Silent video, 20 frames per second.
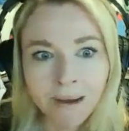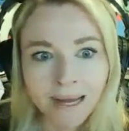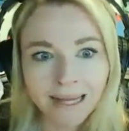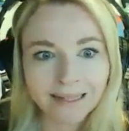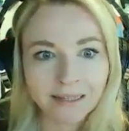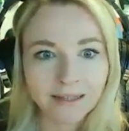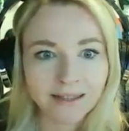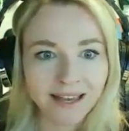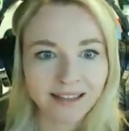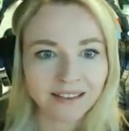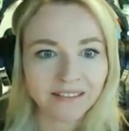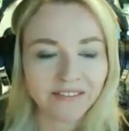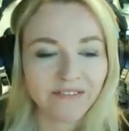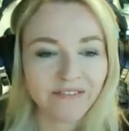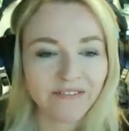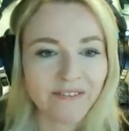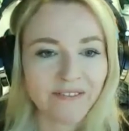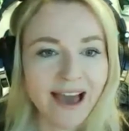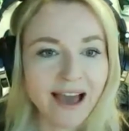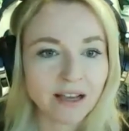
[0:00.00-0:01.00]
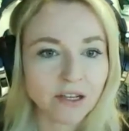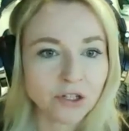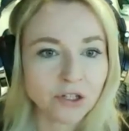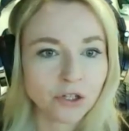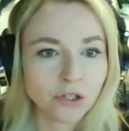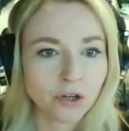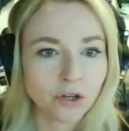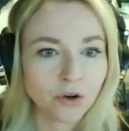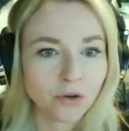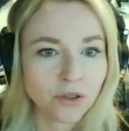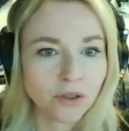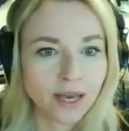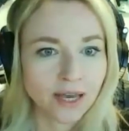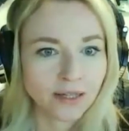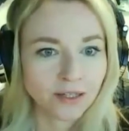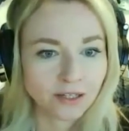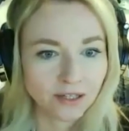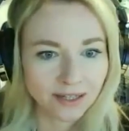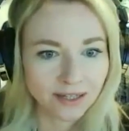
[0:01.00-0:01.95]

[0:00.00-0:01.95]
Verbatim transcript: but that fact you know that